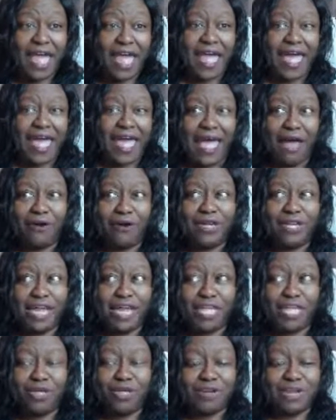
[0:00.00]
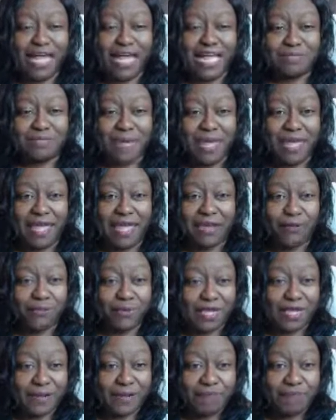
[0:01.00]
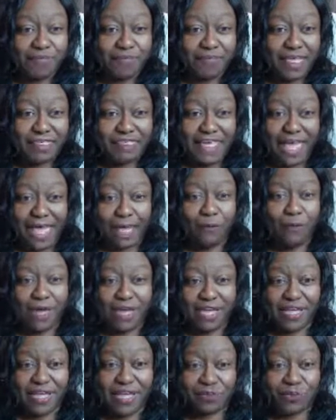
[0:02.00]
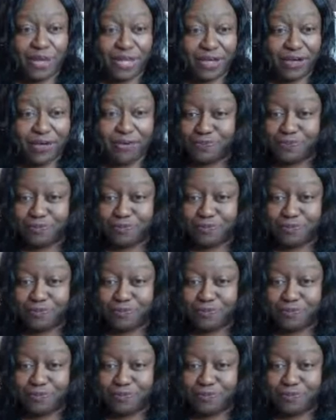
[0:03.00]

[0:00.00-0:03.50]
How can I utilize my equity that way as well?